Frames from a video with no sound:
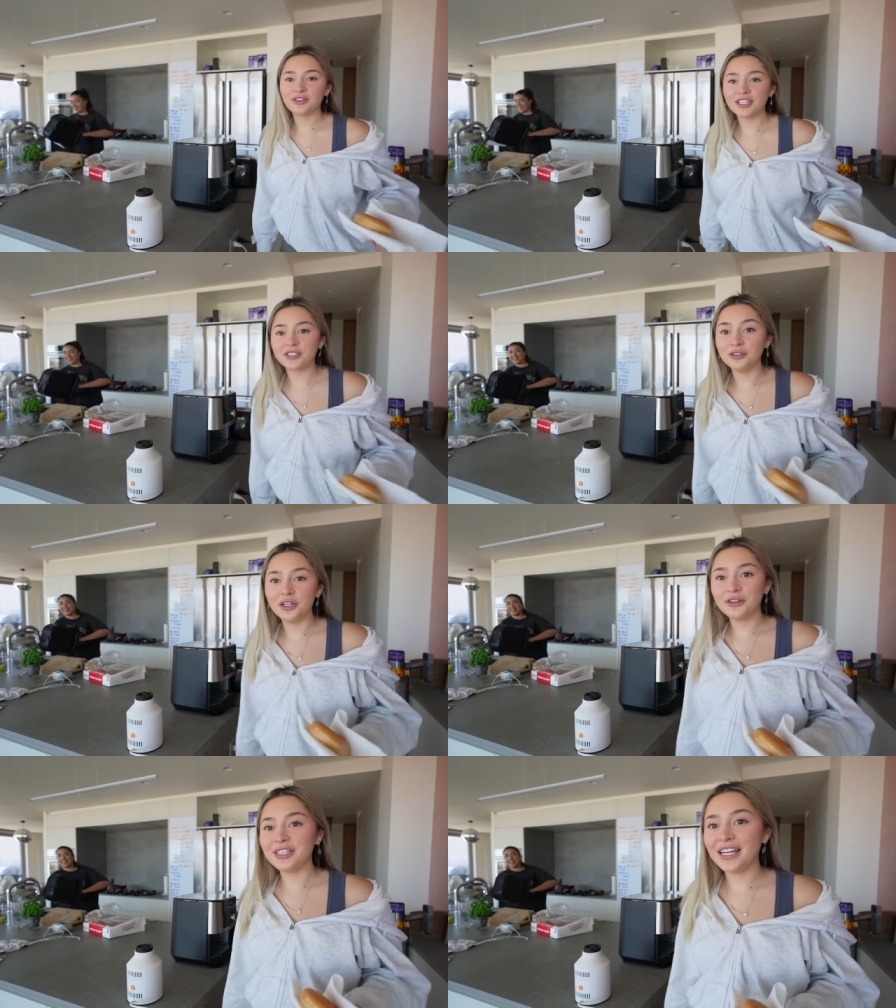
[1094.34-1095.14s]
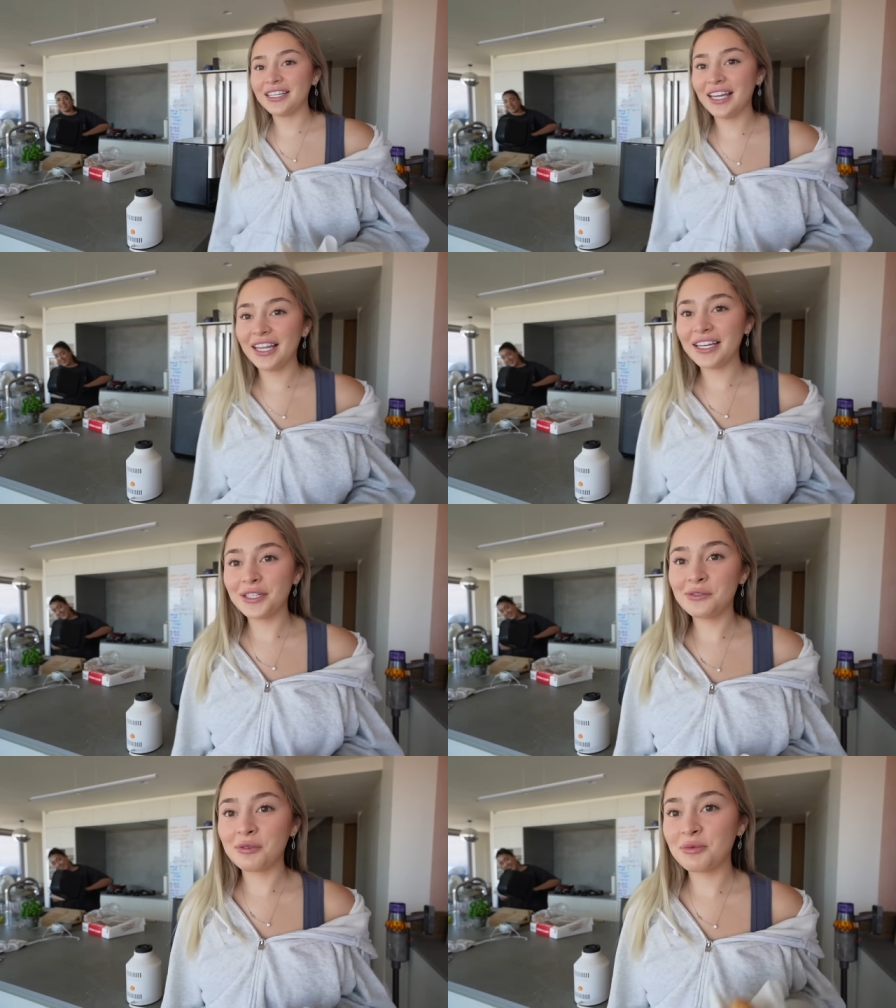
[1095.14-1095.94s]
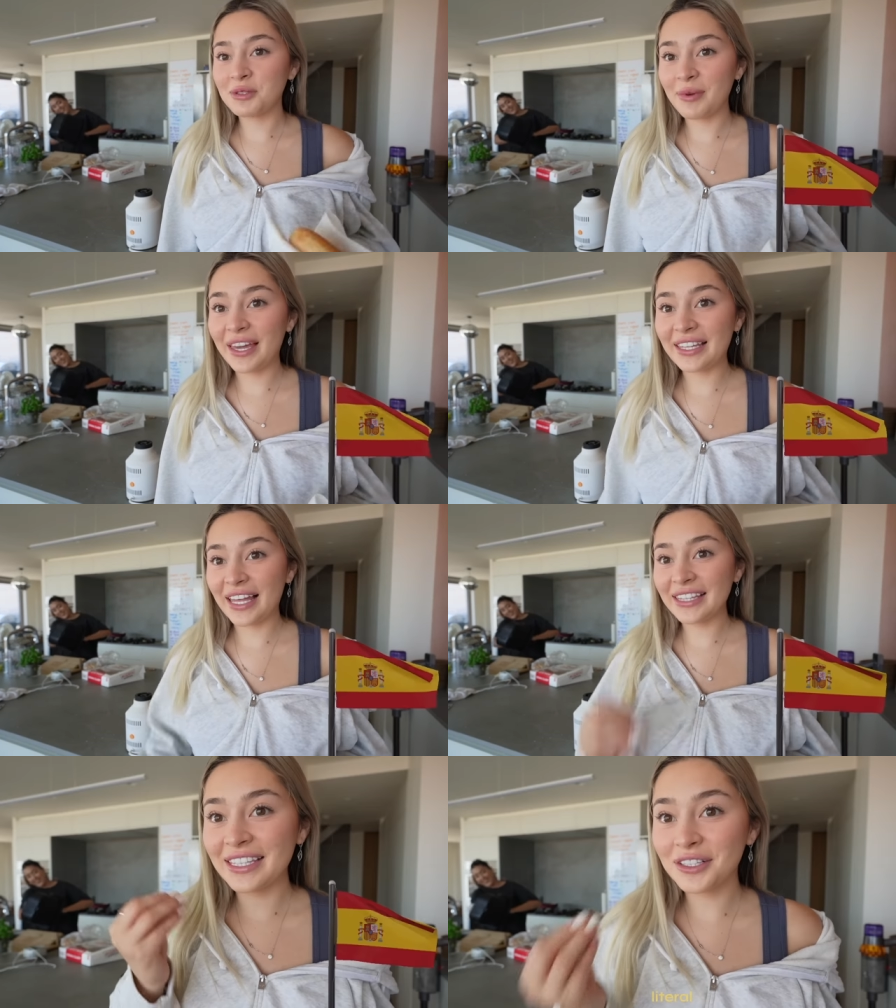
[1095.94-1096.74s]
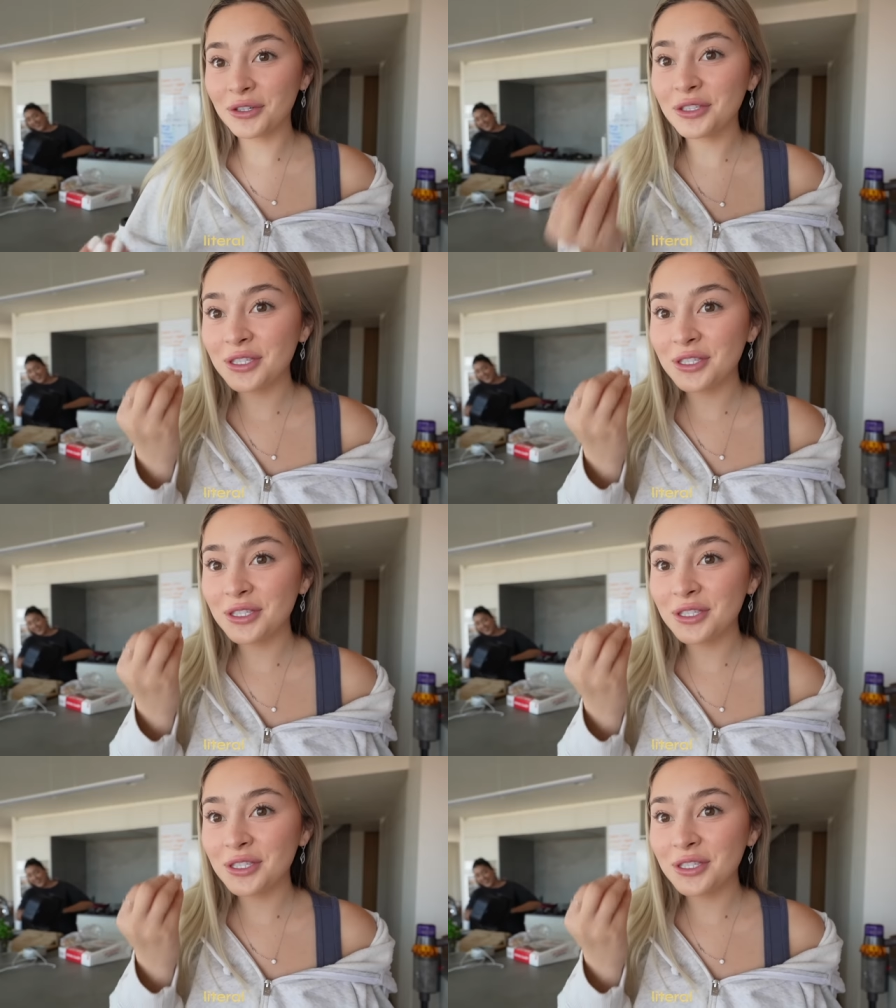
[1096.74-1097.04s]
of you that don't know, Daniela is from Spain, like literal